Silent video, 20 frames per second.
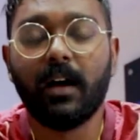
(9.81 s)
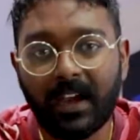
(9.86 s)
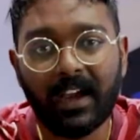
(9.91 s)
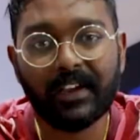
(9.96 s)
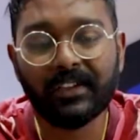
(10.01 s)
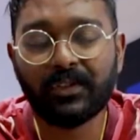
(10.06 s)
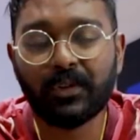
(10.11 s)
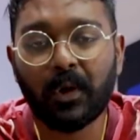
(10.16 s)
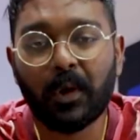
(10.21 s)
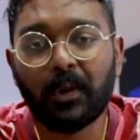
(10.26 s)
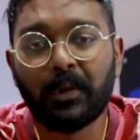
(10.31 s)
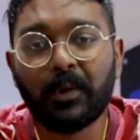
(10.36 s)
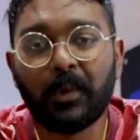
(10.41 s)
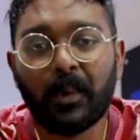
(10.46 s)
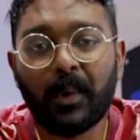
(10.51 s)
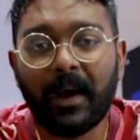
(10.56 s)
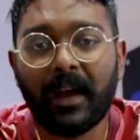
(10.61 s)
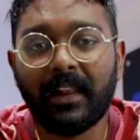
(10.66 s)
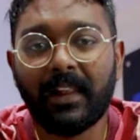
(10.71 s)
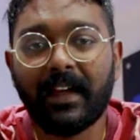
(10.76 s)
As you all
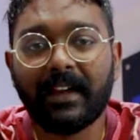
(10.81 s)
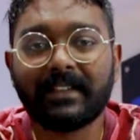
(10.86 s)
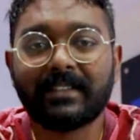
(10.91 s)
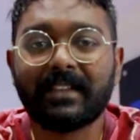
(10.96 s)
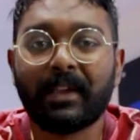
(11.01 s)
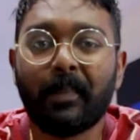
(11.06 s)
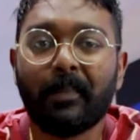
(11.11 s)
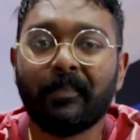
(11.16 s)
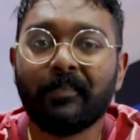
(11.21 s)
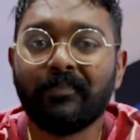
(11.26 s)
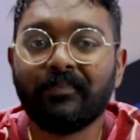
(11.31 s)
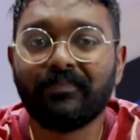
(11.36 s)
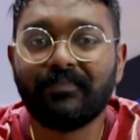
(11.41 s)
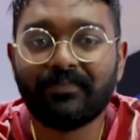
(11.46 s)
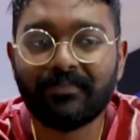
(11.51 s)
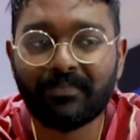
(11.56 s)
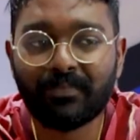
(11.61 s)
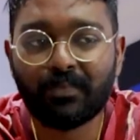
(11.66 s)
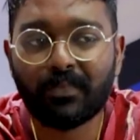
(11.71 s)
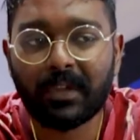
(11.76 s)
know, I like some
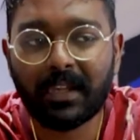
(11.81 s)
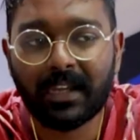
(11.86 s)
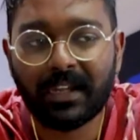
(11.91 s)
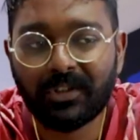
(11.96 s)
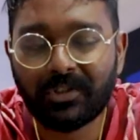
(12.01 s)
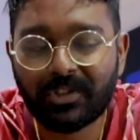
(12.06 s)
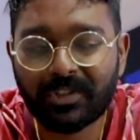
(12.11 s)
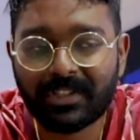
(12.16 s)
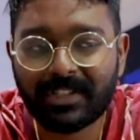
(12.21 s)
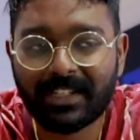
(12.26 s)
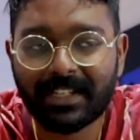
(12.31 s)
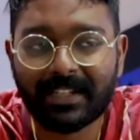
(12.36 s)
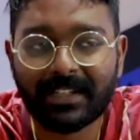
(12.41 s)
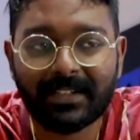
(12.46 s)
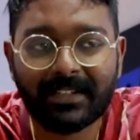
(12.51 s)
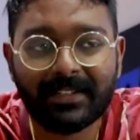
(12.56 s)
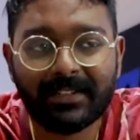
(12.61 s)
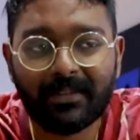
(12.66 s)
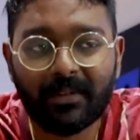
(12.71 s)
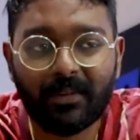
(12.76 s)

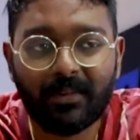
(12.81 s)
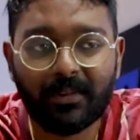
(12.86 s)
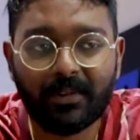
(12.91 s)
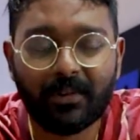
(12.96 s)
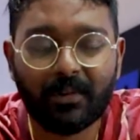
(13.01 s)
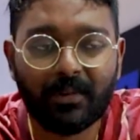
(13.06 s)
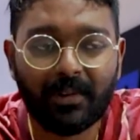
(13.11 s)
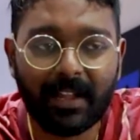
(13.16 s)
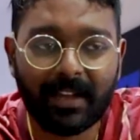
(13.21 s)
interesting or